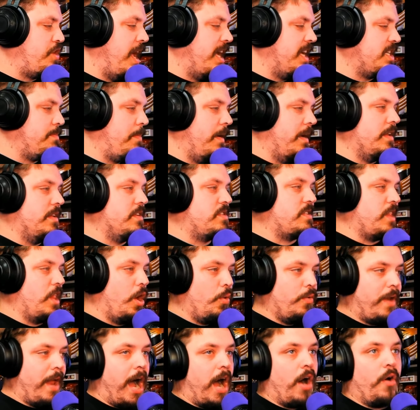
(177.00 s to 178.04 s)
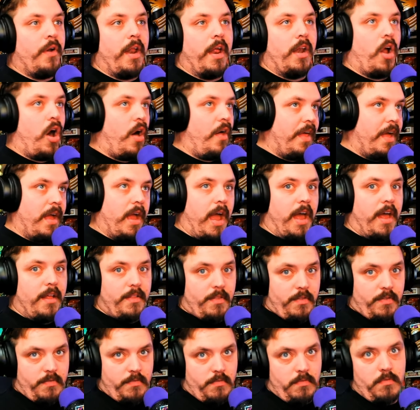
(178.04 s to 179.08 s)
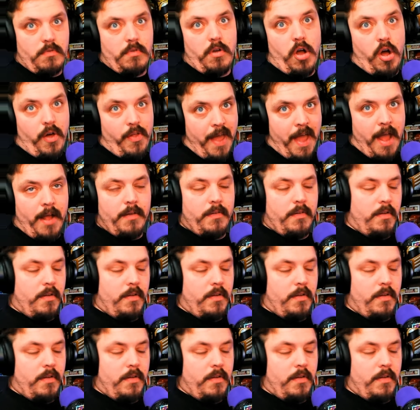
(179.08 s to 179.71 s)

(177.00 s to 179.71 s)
has been slowed down and all that eh, all that